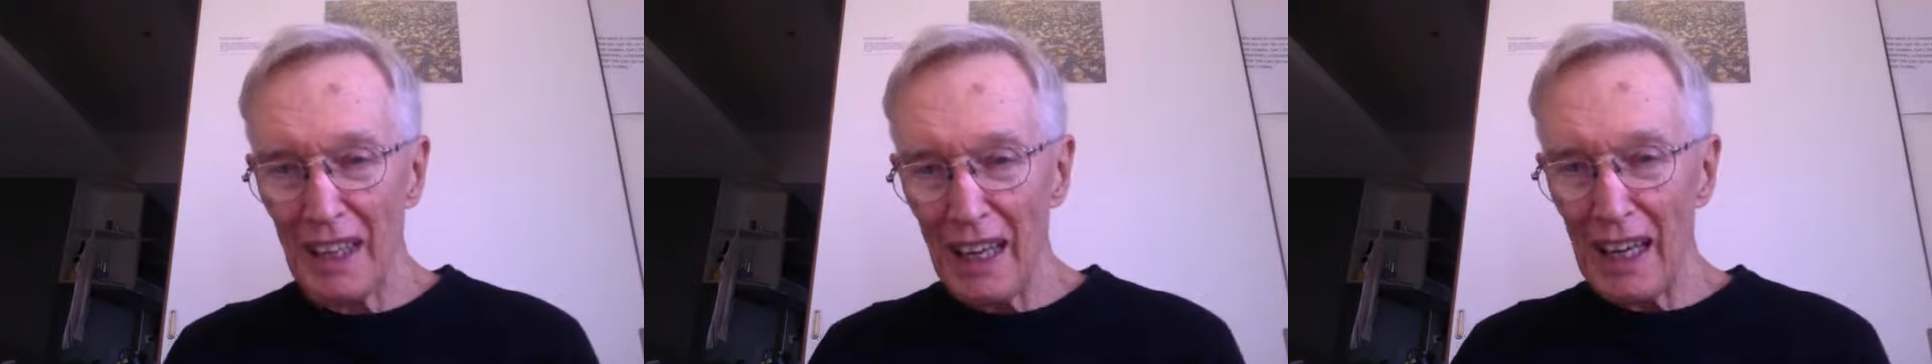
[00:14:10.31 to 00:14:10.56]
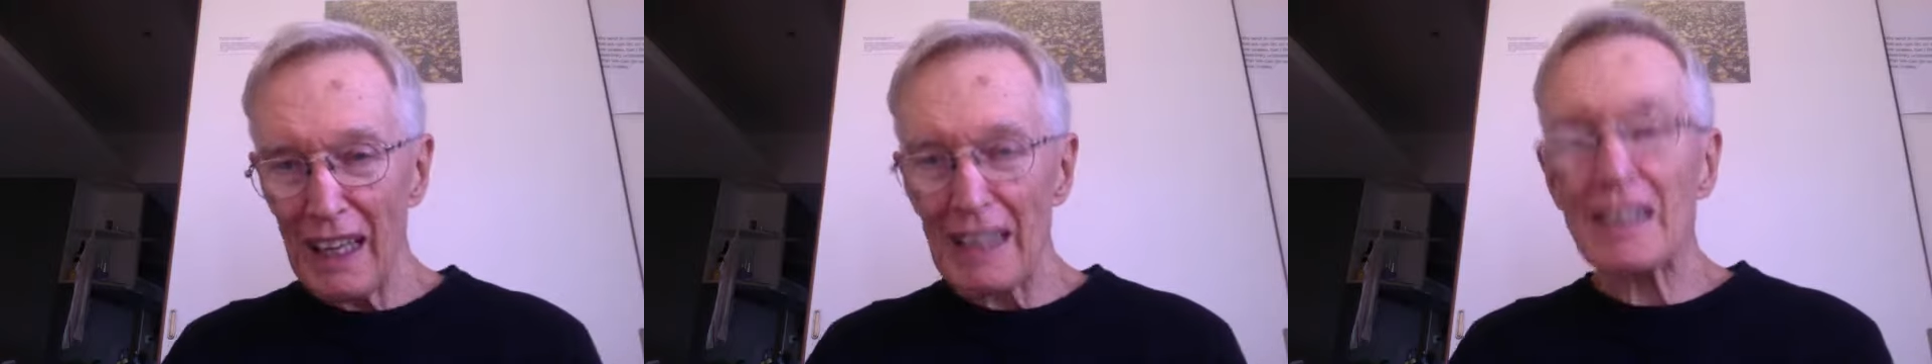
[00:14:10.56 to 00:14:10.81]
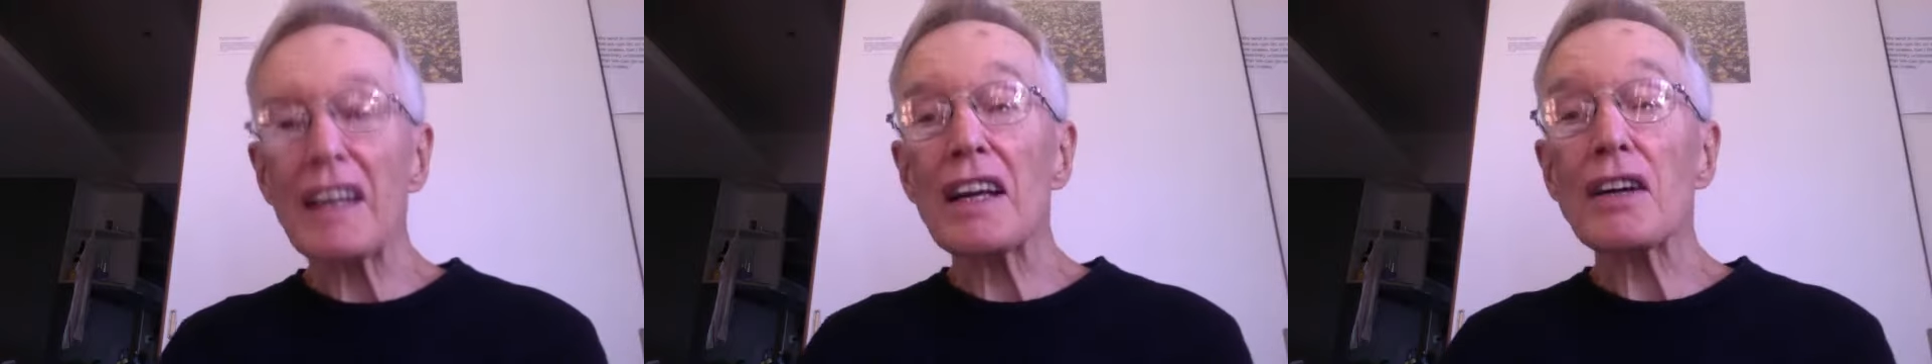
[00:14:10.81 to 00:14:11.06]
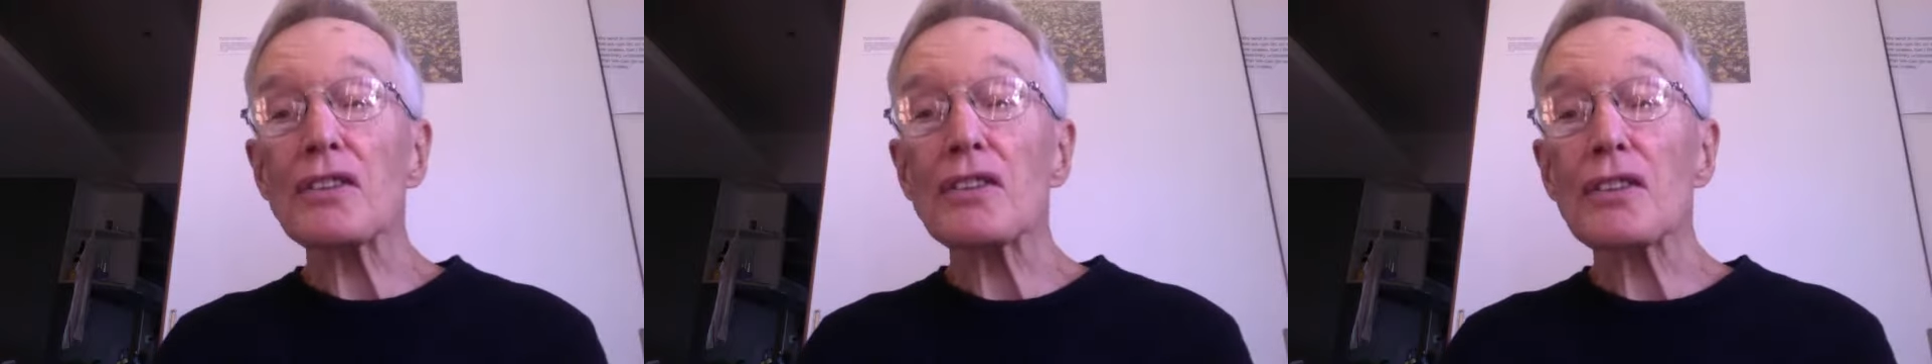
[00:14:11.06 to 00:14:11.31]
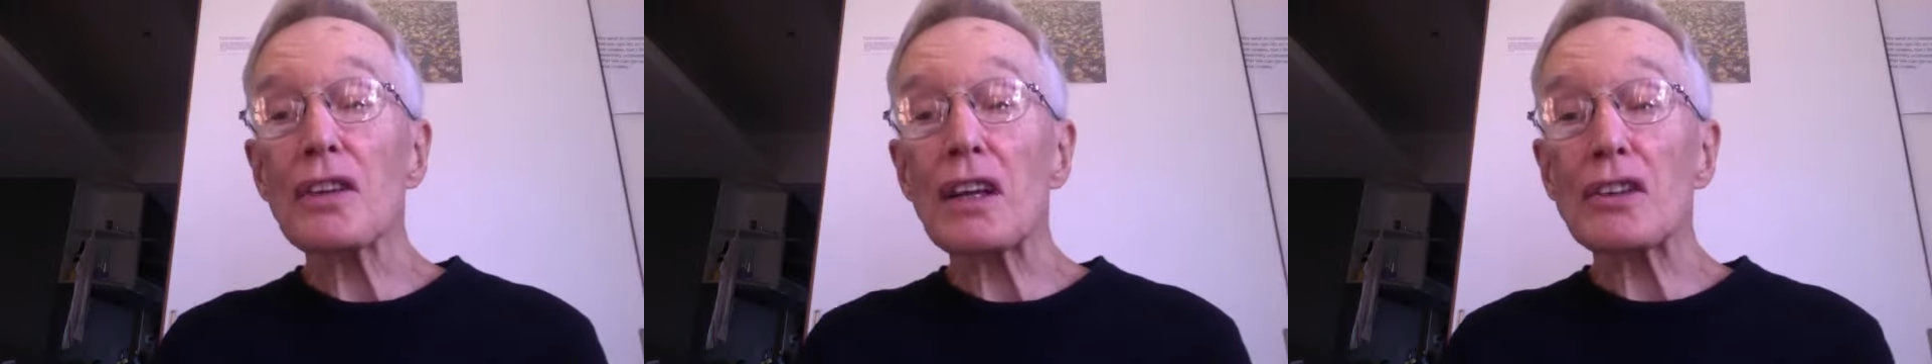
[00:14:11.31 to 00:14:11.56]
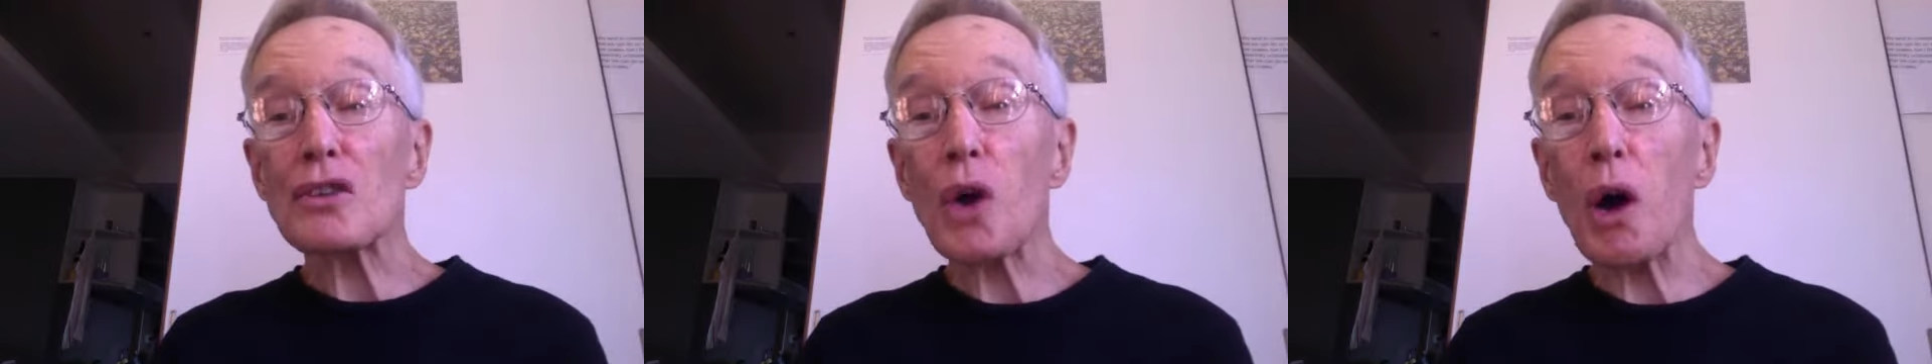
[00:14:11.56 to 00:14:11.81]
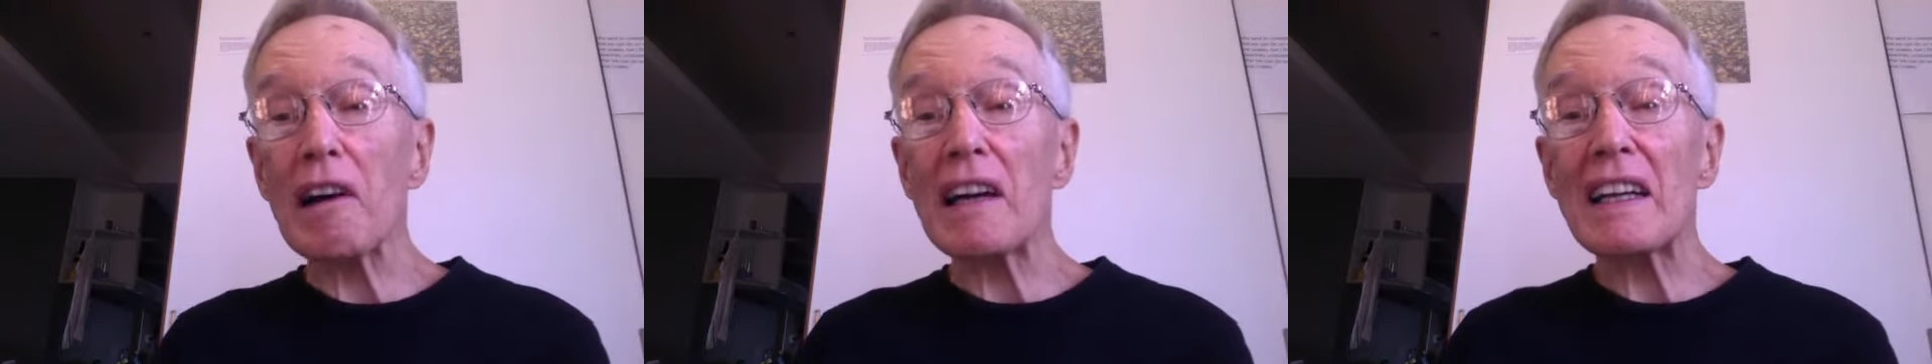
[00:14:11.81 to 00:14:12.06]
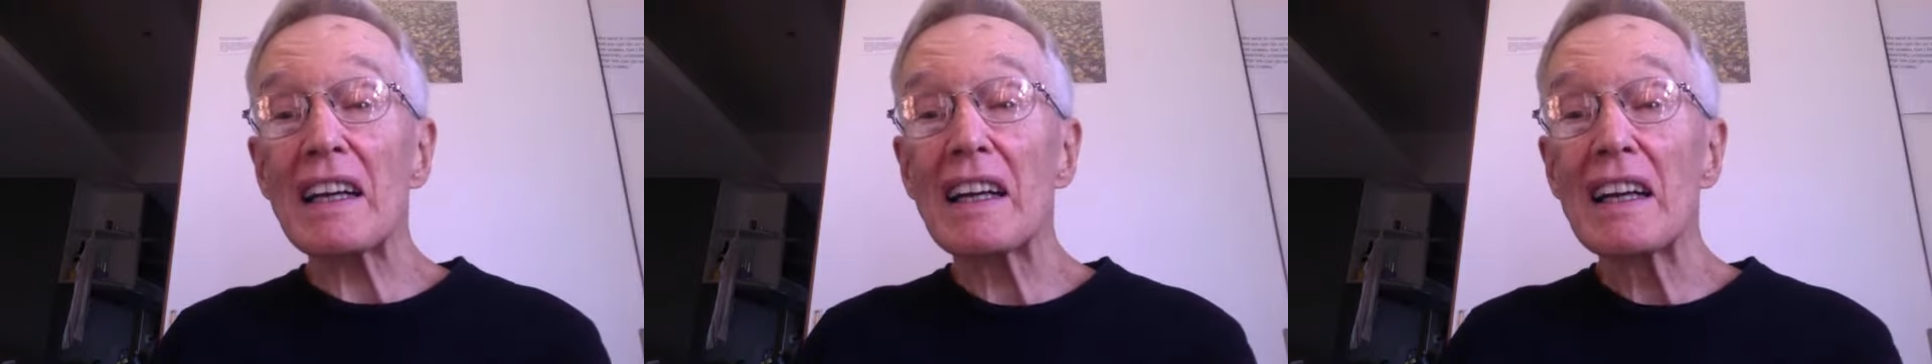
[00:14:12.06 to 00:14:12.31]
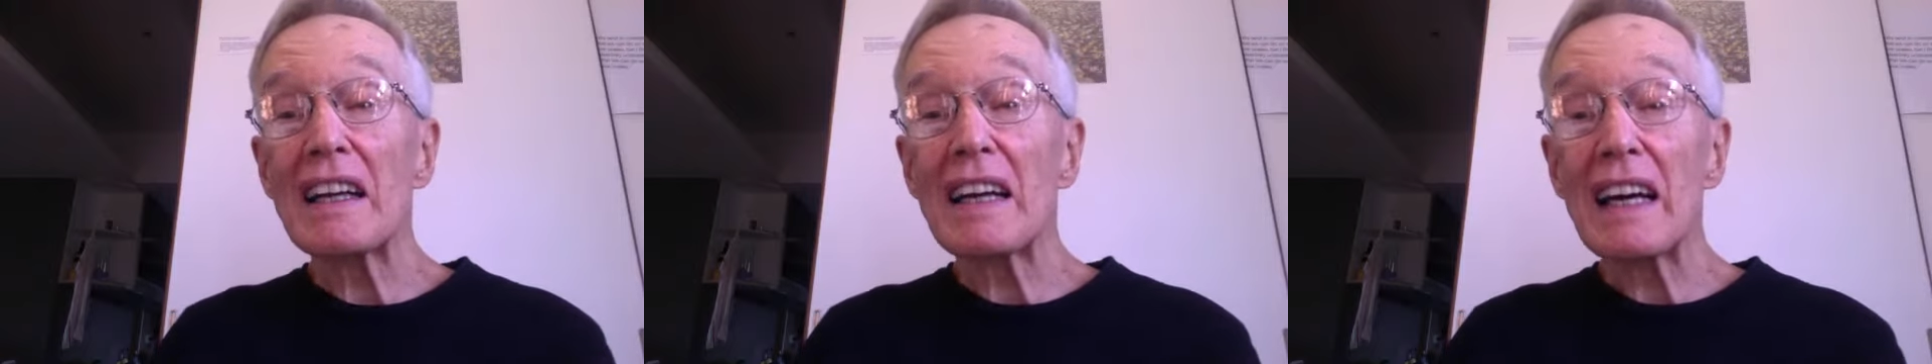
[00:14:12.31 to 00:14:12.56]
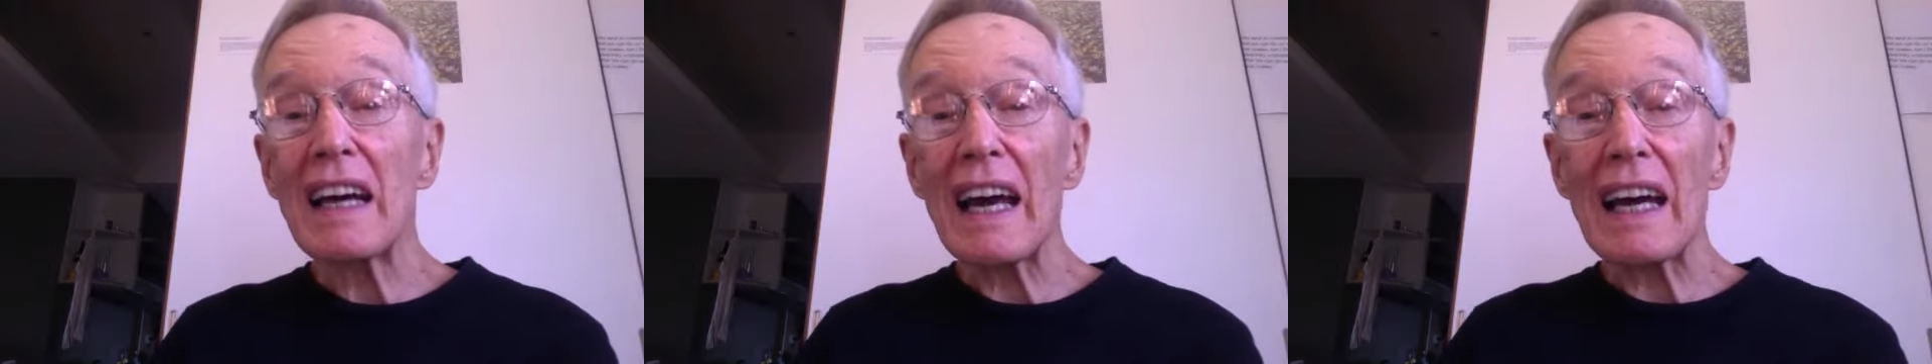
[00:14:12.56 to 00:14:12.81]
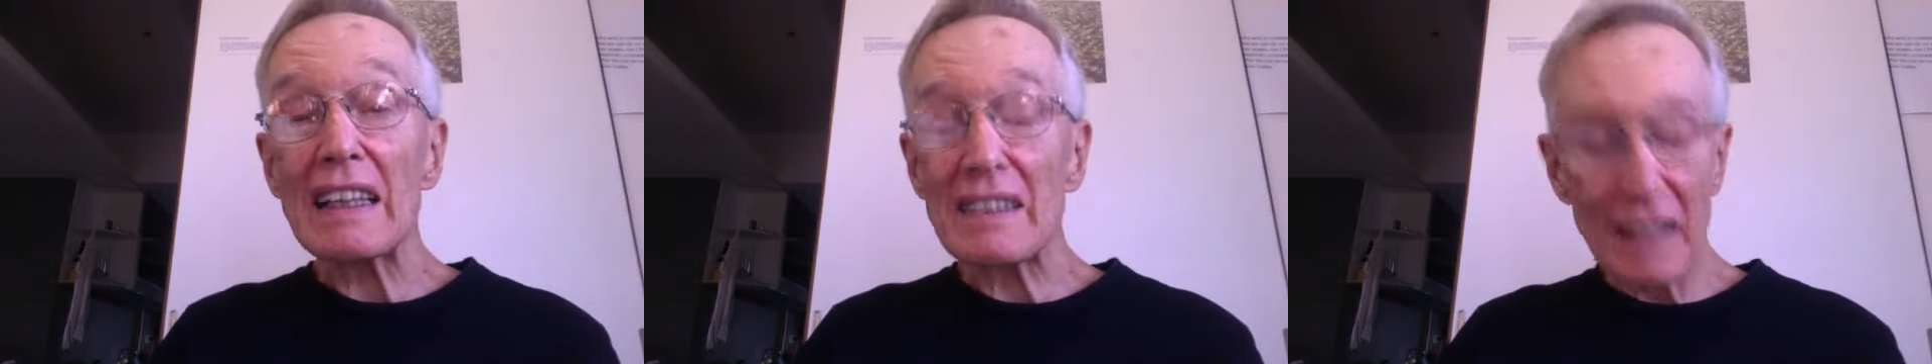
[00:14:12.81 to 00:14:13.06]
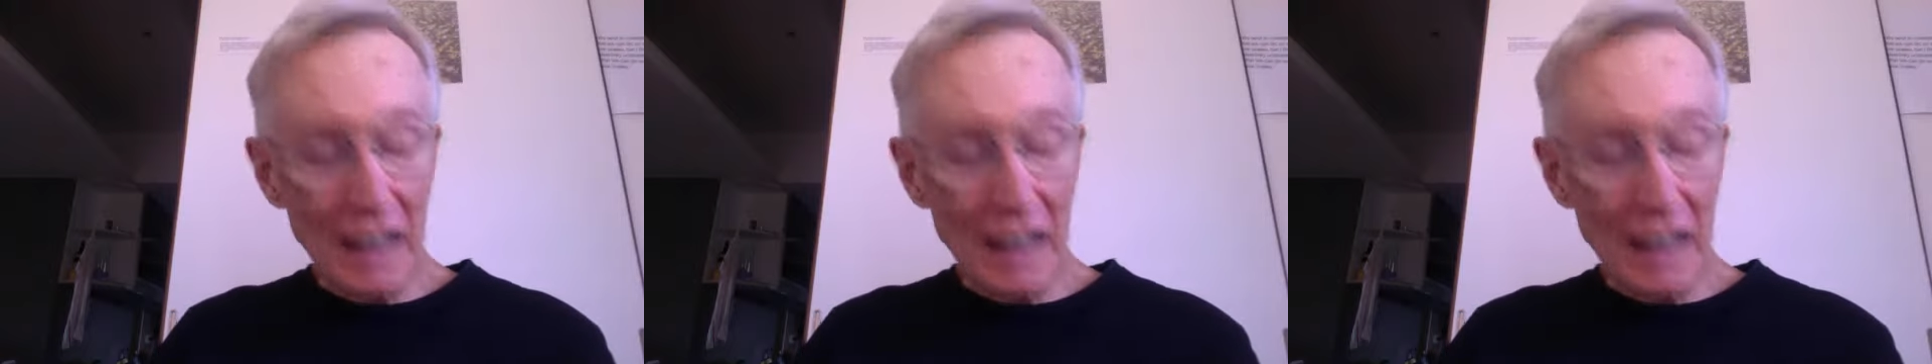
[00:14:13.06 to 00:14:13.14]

and here's Torun, and